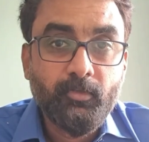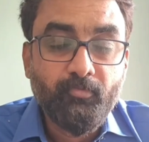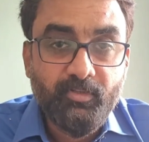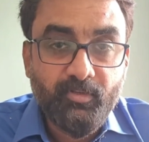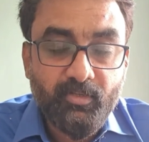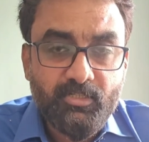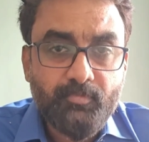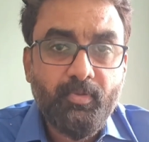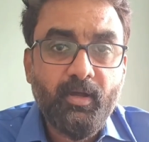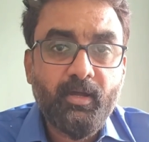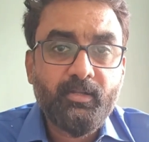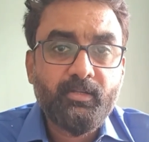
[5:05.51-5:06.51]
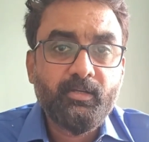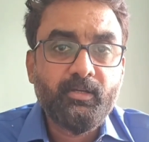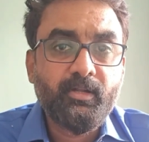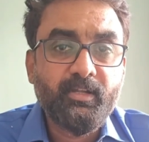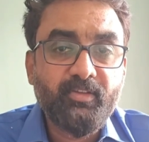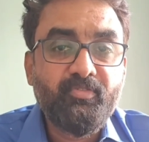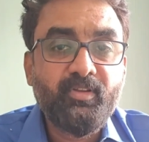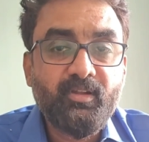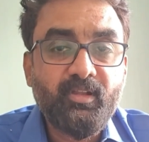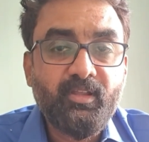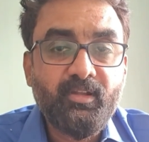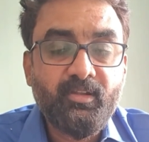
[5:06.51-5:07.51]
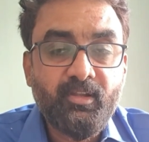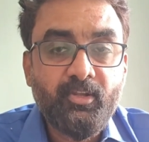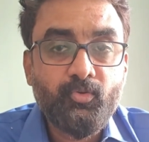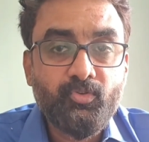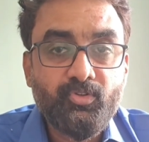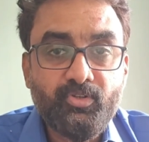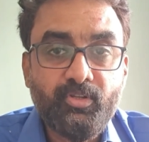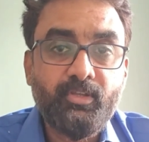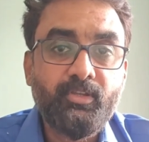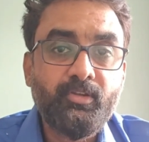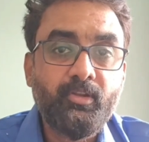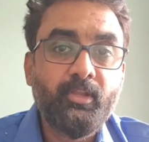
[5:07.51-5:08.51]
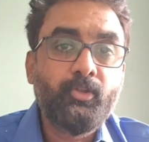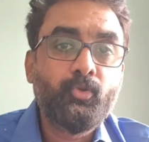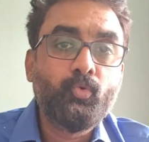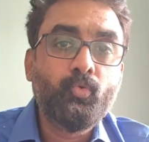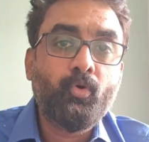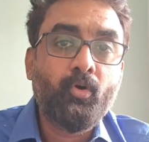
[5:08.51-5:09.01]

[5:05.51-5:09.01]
With the risk part, definitely it induces the need to